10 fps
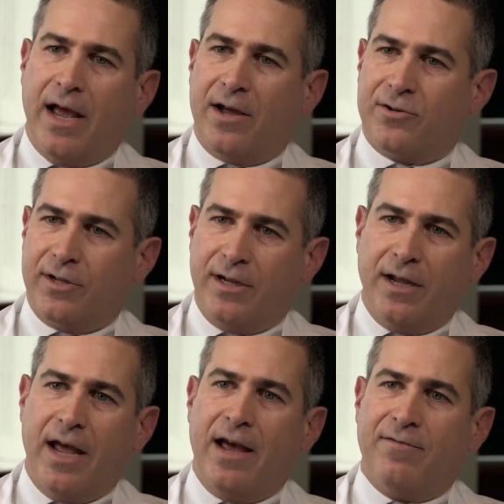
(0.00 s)
actually
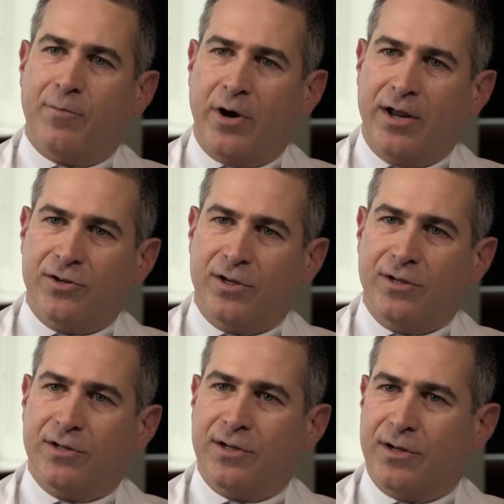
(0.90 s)
have
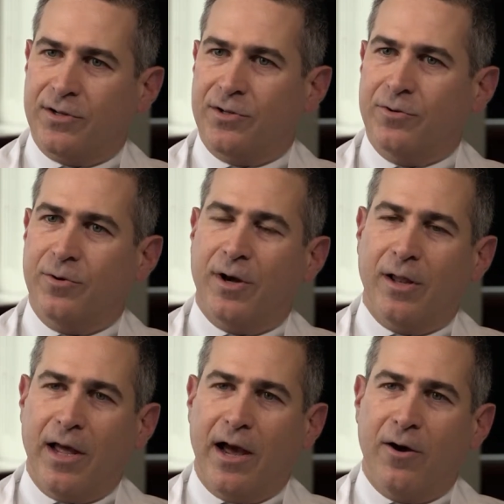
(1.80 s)
branches to
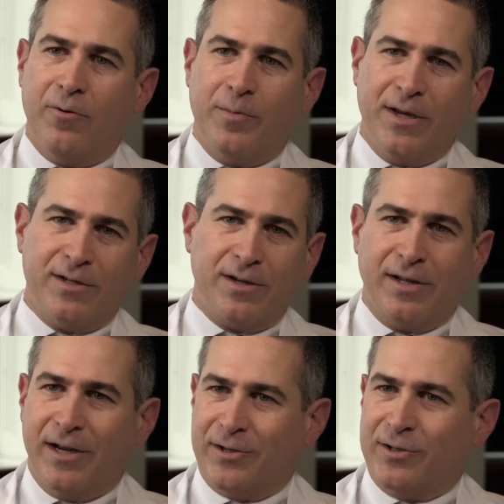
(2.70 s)
allow
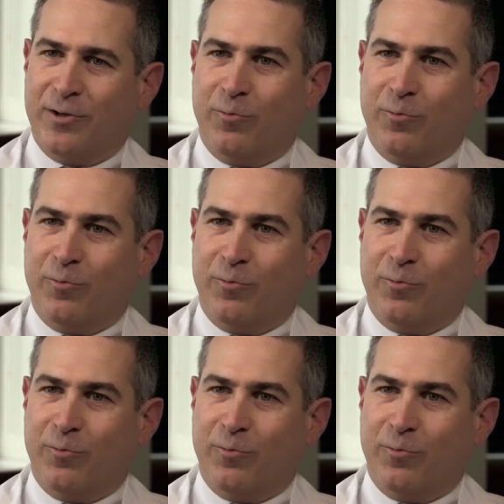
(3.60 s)
basically us to